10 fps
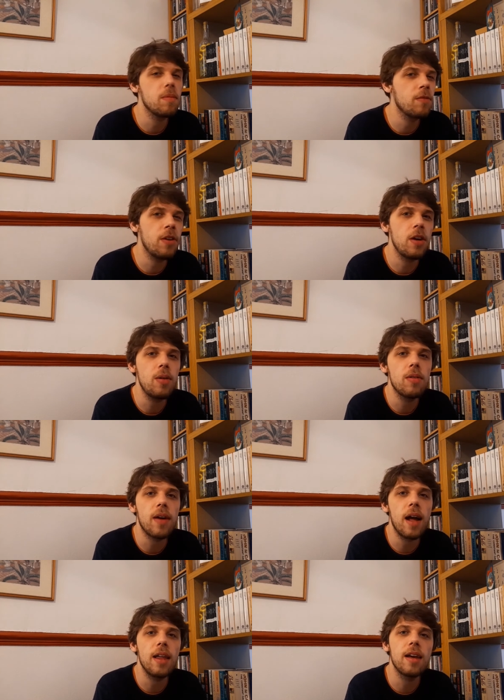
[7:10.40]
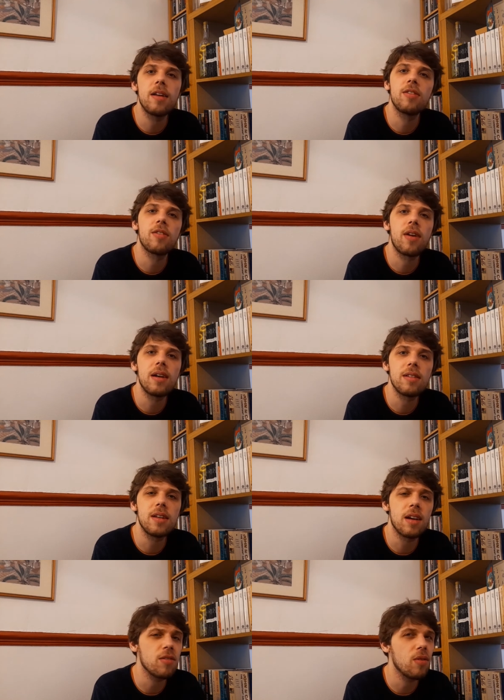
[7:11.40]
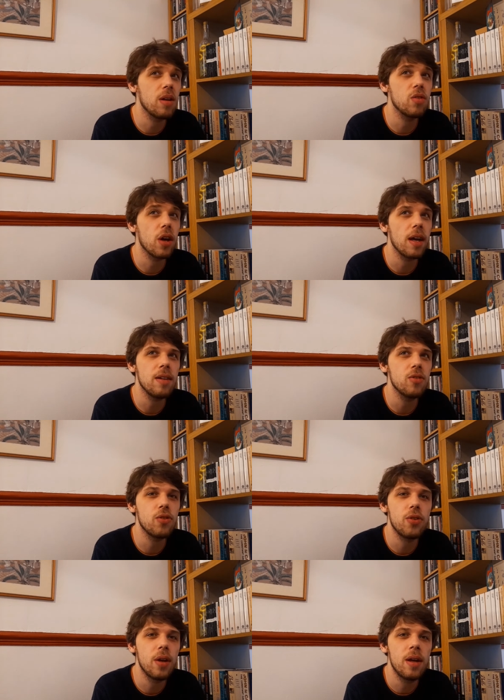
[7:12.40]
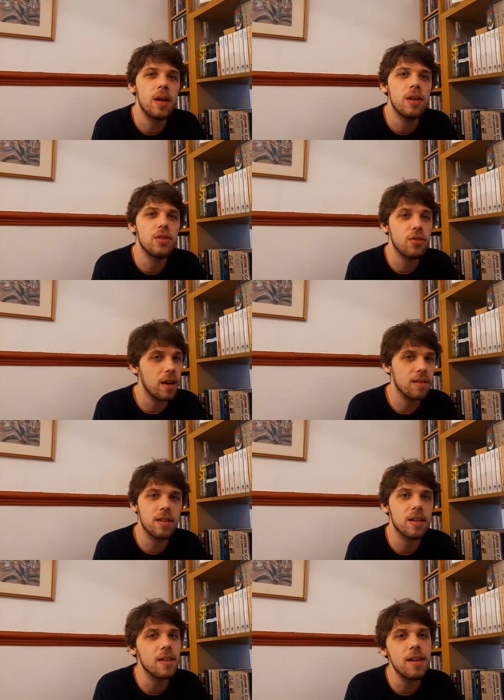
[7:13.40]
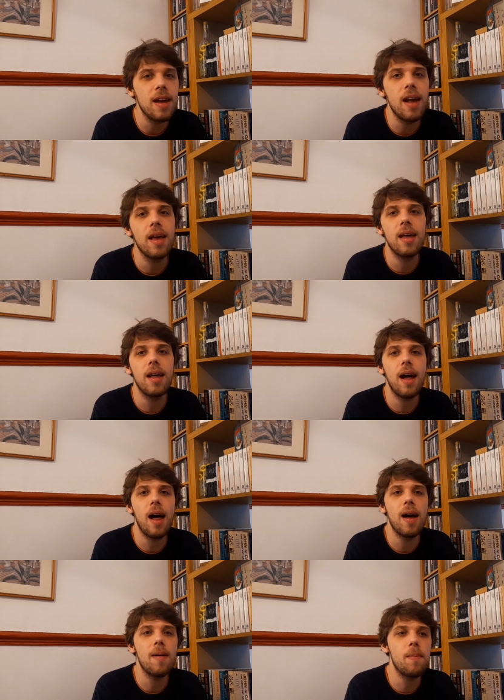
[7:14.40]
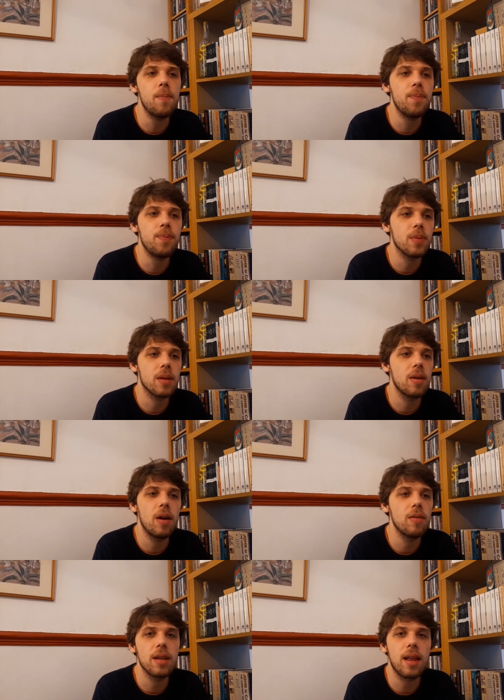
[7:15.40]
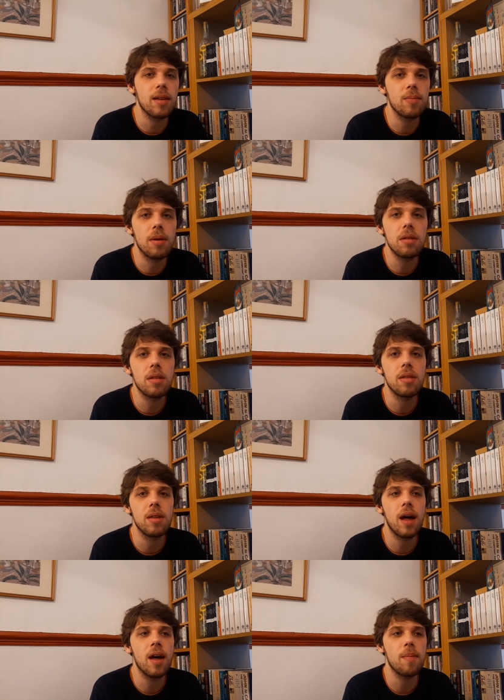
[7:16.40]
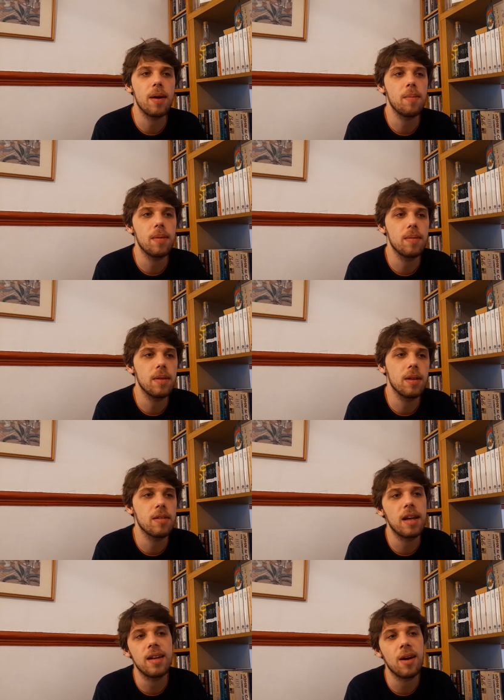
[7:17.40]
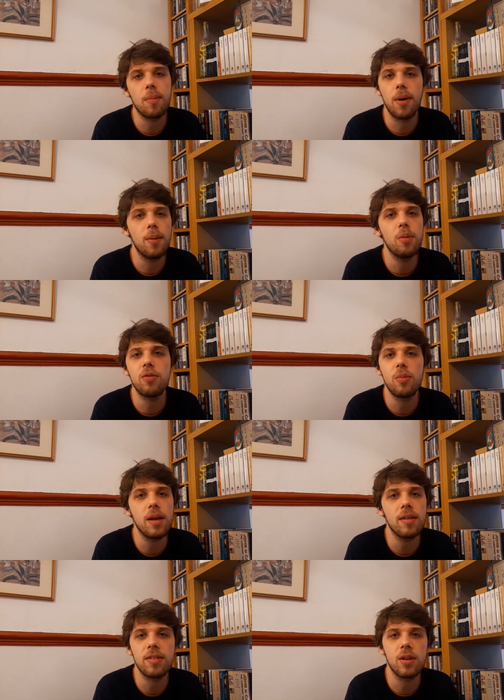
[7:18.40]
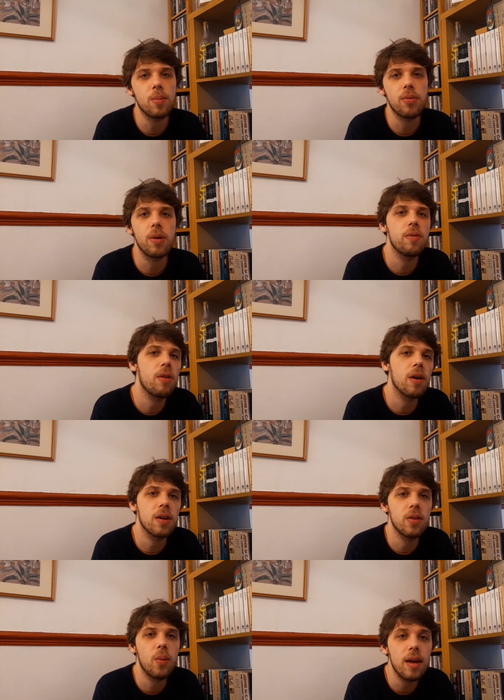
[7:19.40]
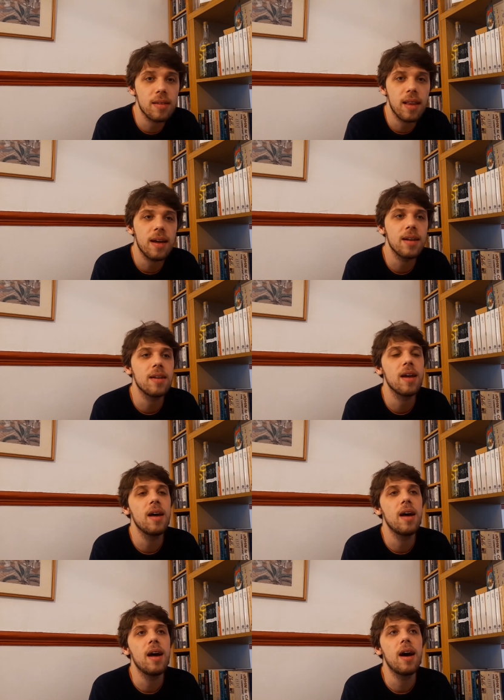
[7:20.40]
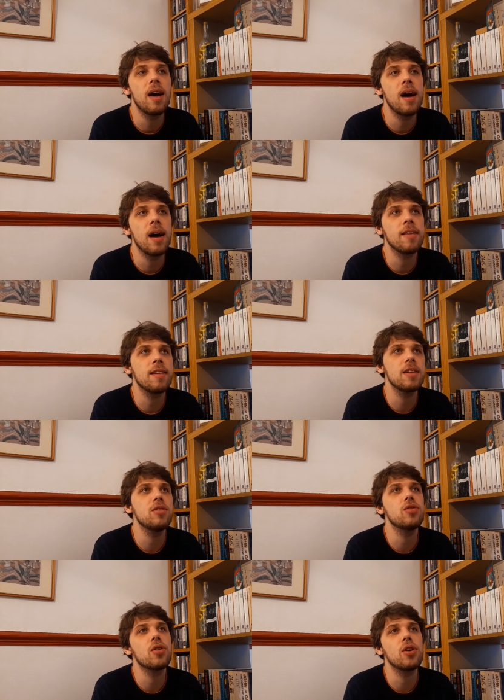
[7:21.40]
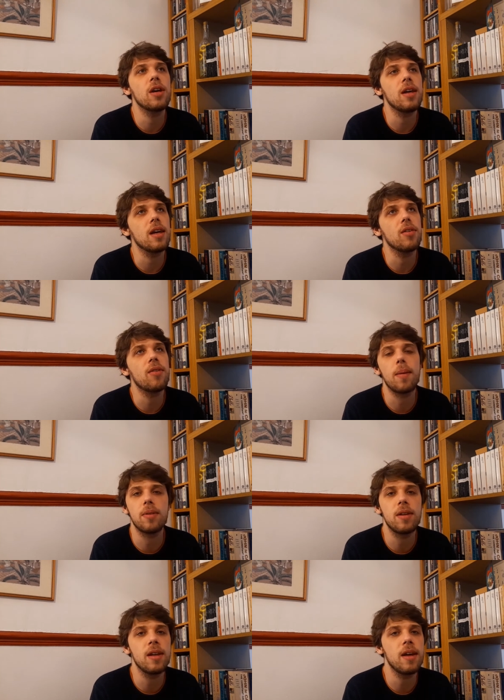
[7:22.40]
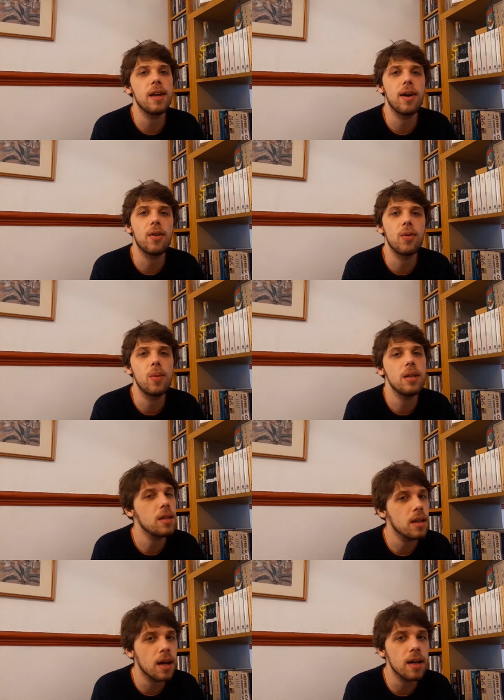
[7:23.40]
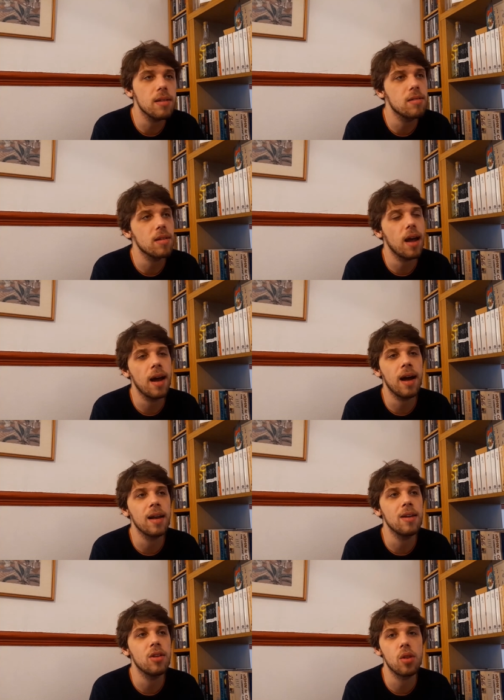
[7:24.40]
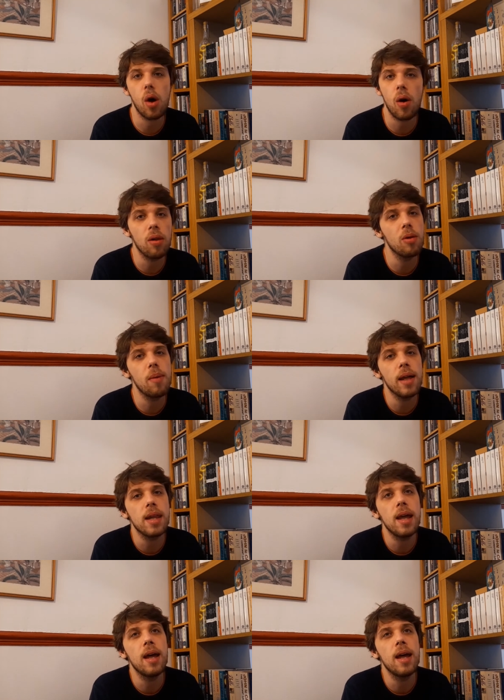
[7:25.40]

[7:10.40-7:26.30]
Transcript: view of Eliot as a writer hasn't really changed drastically over the last month. The standout poems for me are still Proof Rock and The Wasteland. I still enjoy Rhapsody on a Windy Night and The Hollow Men,